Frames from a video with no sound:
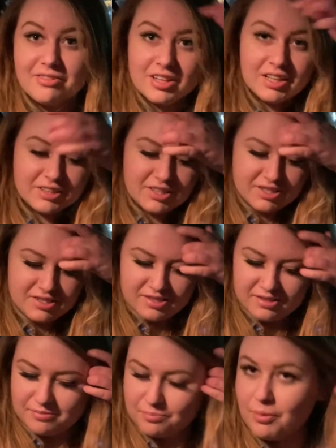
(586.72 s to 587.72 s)
like
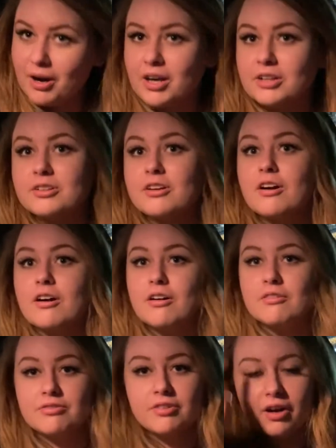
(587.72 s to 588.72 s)
this part
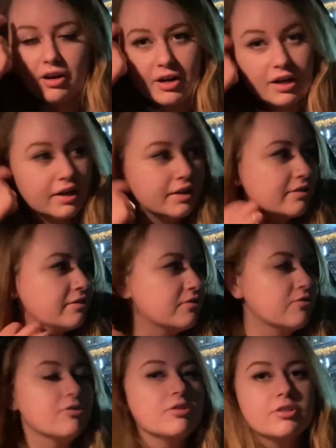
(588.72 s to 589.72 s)
of our
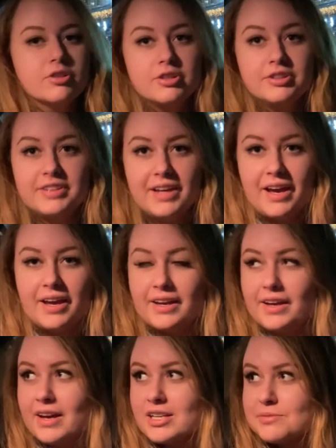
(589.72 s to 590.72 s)

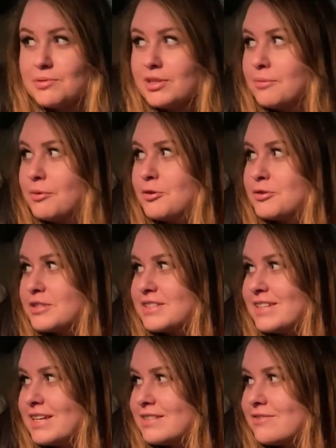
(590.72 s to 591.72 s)
day has been the most
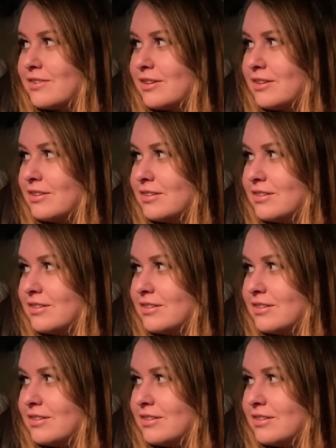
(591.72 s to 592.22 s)
successful.